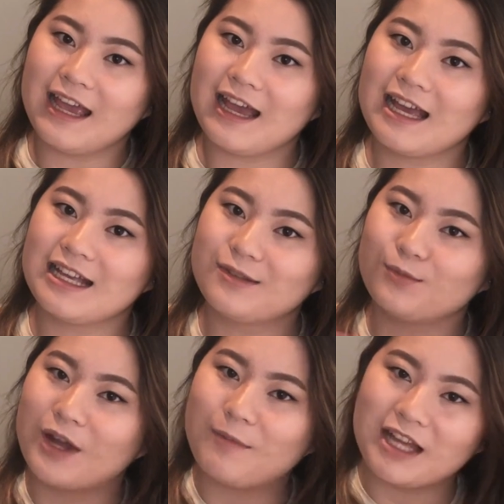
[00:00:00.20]
Hey guys,
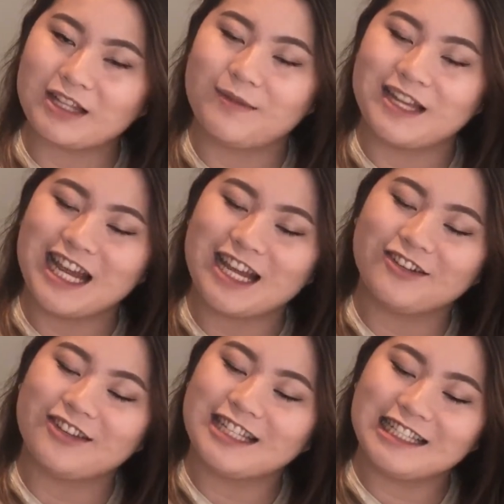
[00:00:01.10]
welcome back to my
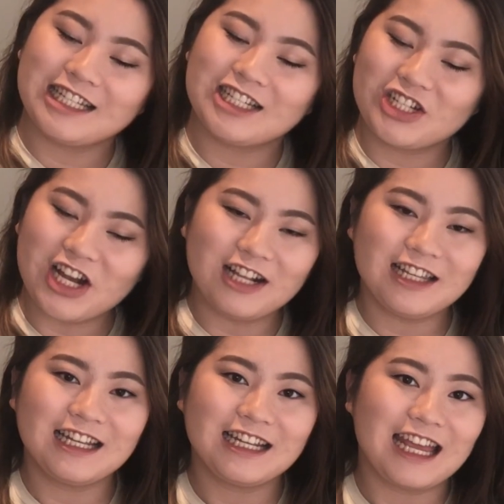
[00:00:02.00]
channel. This is
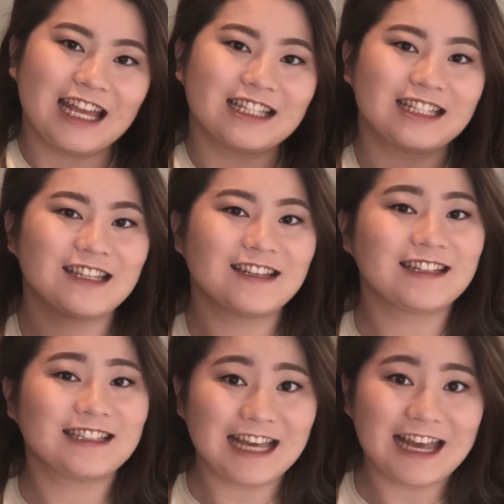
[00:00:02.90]
Charlotte, and
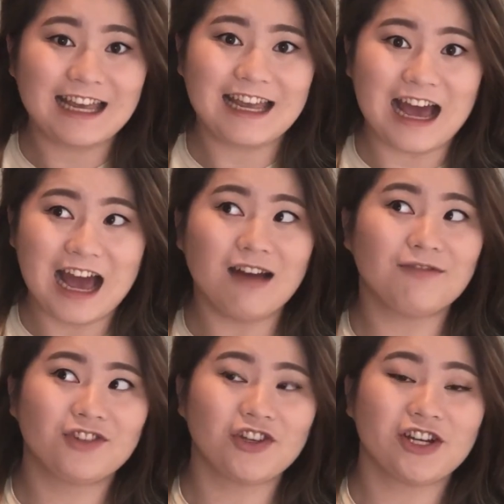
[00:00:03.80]
today,
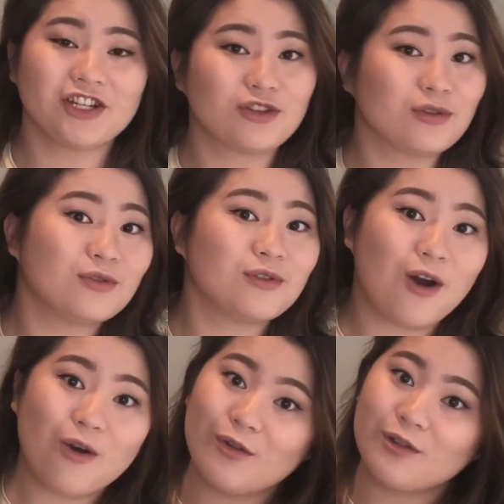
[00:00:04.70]
after 2
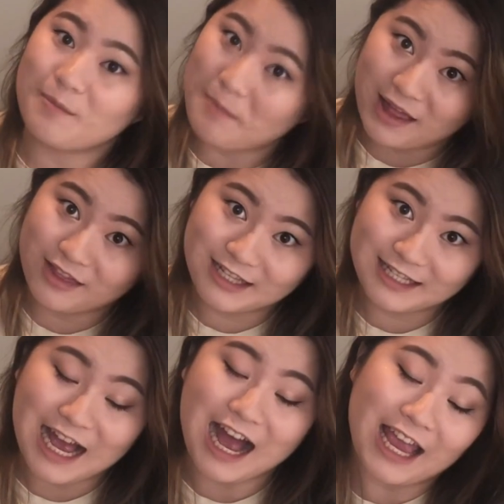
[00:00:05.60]
whole
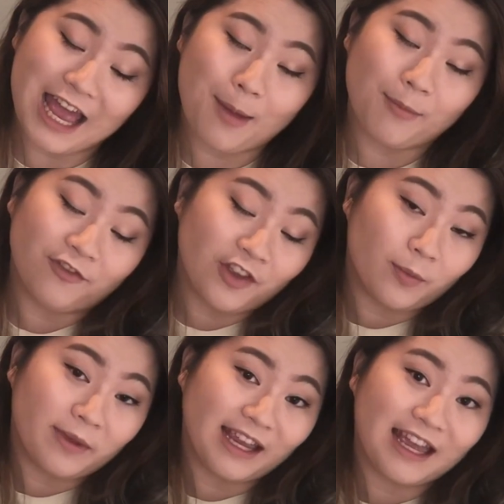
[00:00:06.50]
months, I am
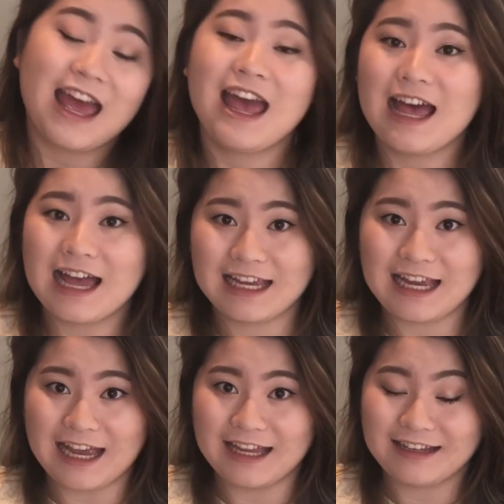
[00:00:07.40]
filming
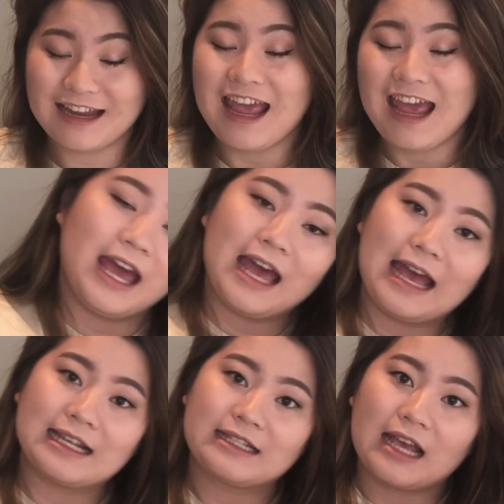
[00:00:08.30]
again.
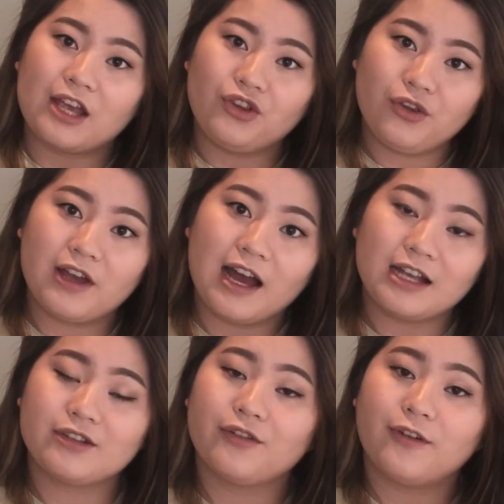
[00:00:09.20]
As you
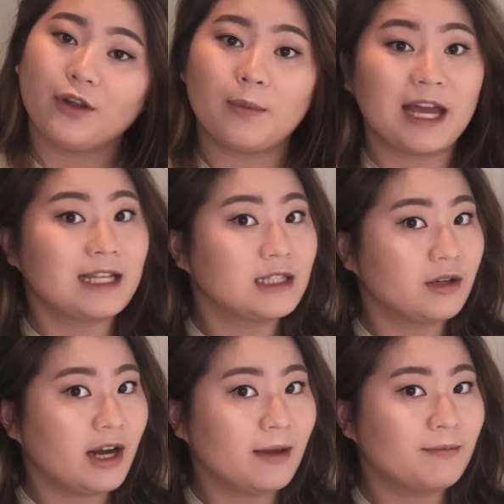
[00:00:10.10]
guys who follow my
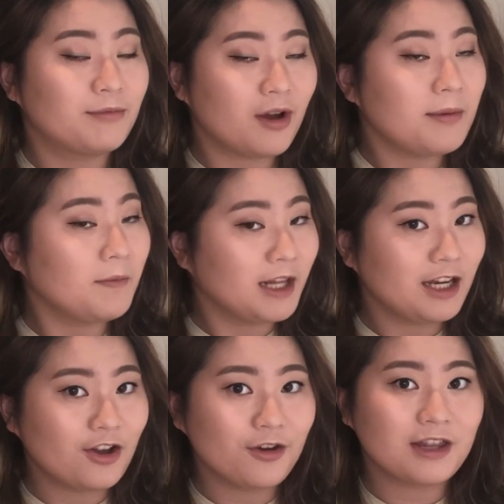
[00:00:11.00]
Instagram
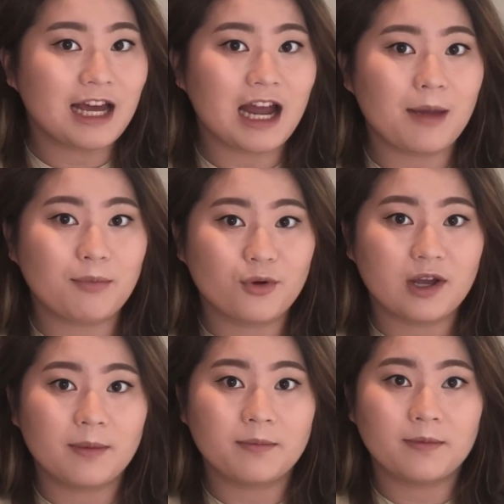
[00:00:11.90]
probably know that I put
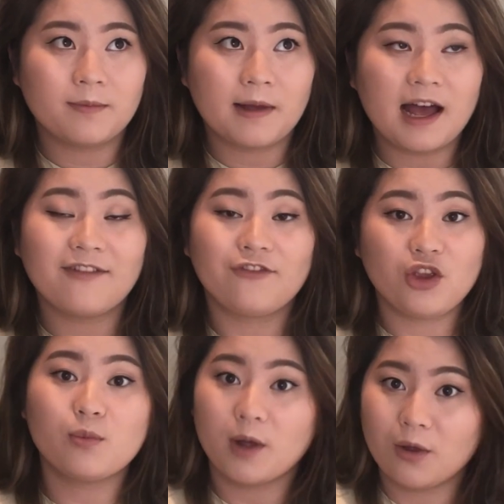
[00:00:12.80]
up a
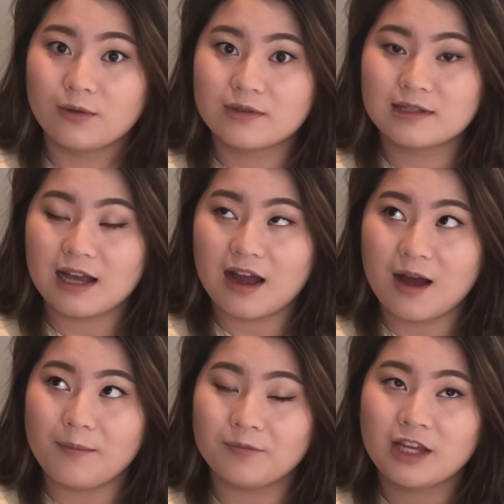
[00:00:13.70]
few polls,
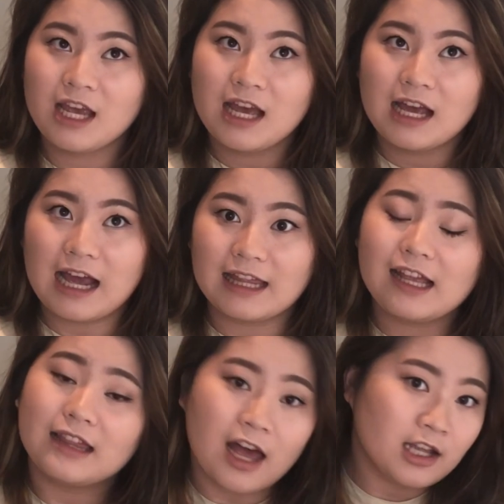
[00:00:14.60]
I
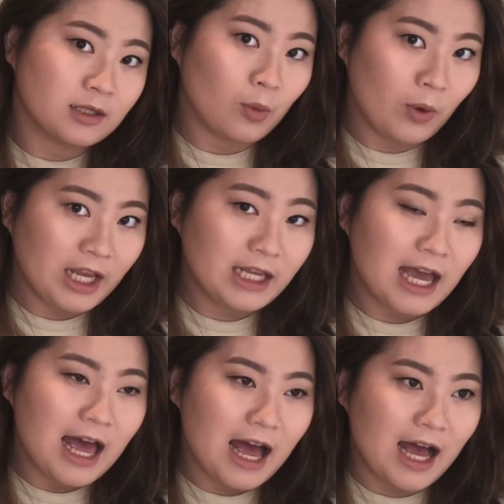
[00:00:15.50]
think last week,
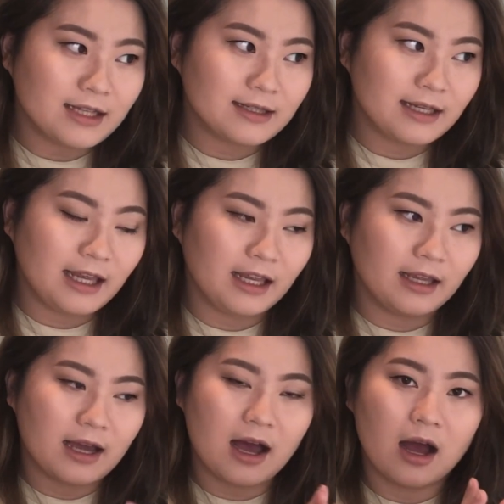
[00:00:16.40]

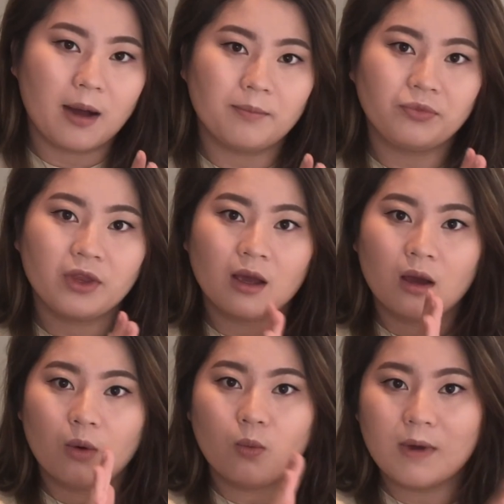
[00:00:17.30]
asking
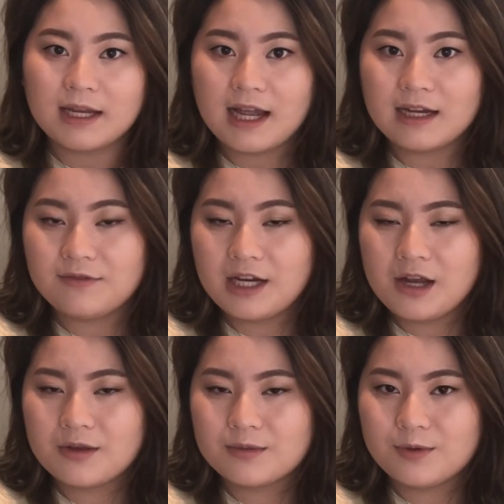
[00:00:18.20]
what kind of
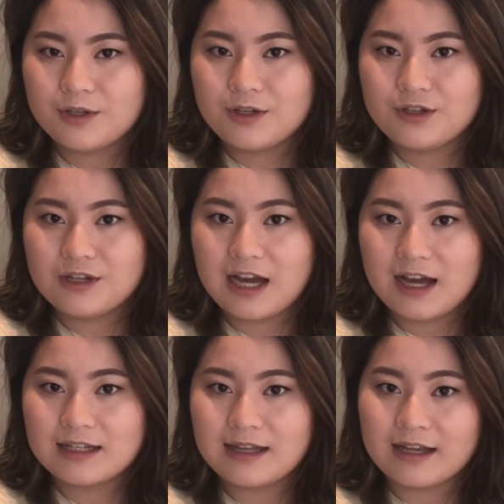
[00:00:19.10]
videos would you
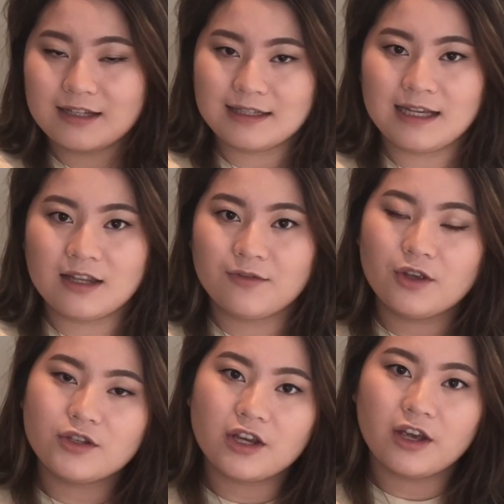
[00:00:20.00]
guys like to see in the
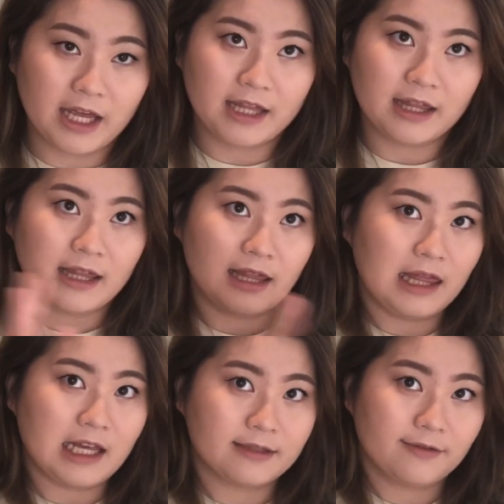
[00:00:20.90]
future. In
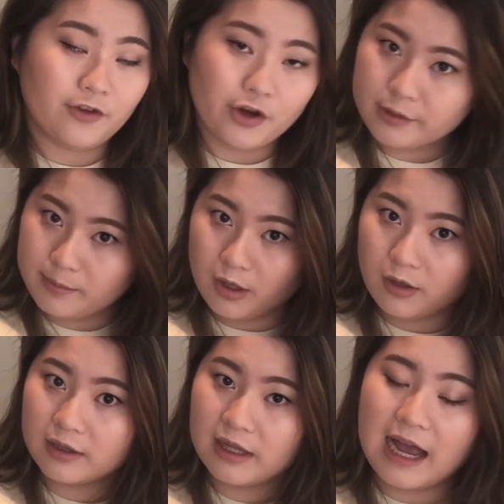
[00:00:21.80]
this first
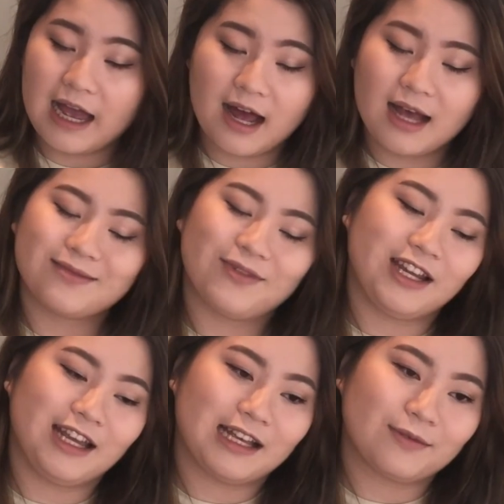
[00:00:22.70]
poll, I asked
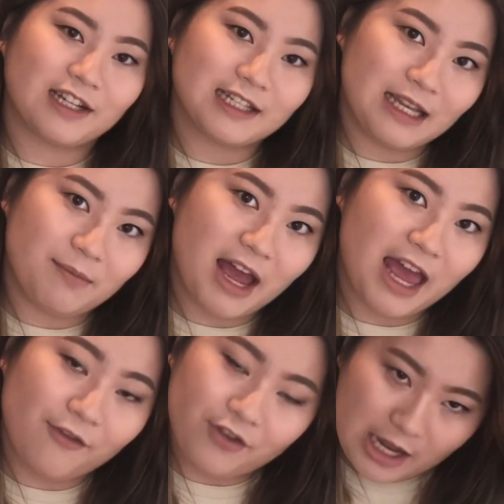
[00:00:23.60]
whether you guys want to see my
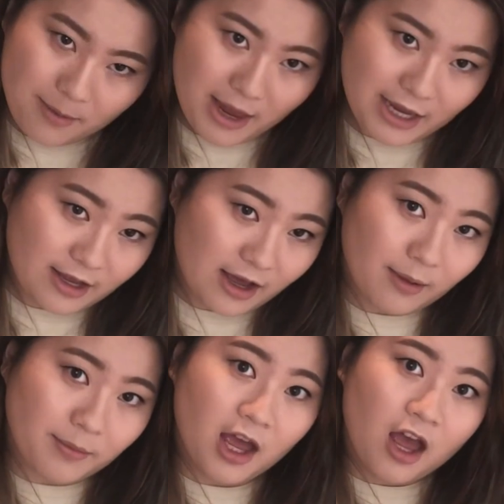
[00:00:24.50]
everyday
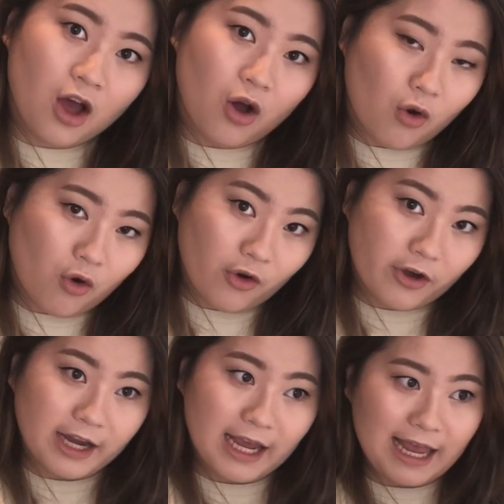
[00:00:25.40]
makeup
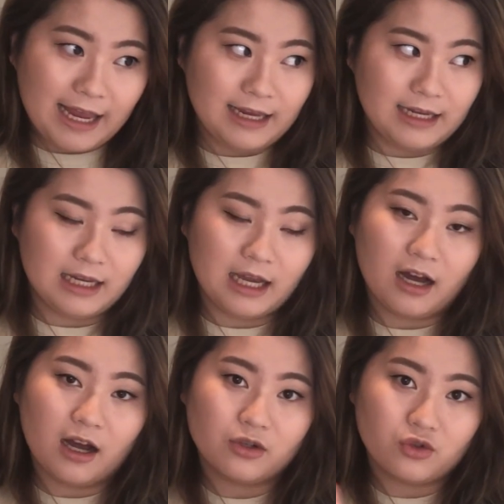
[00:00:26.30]
or a
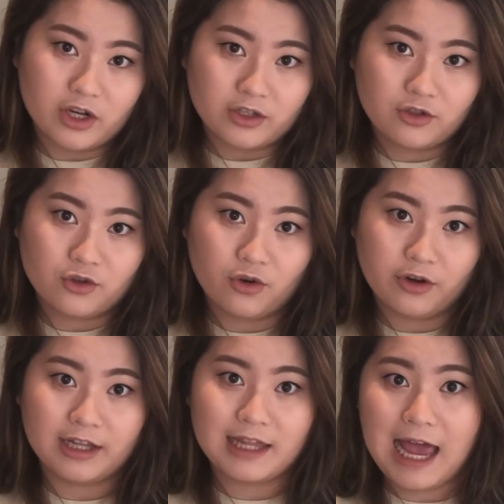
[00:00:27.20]

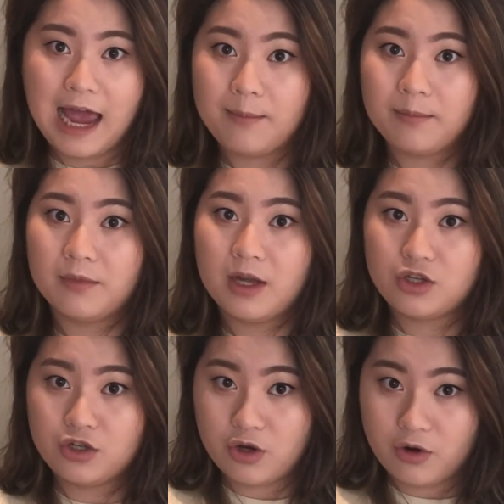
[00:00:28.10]
drugstore glam
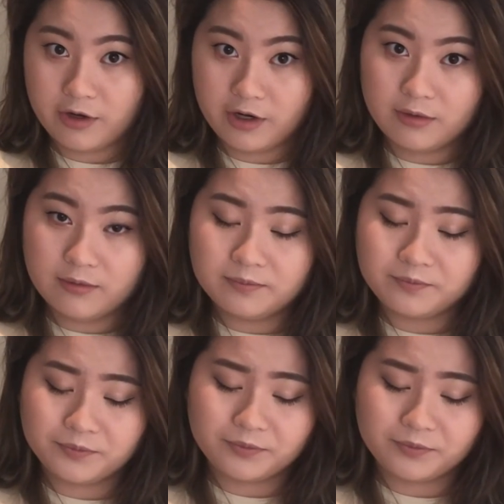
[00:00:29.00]
tutorial.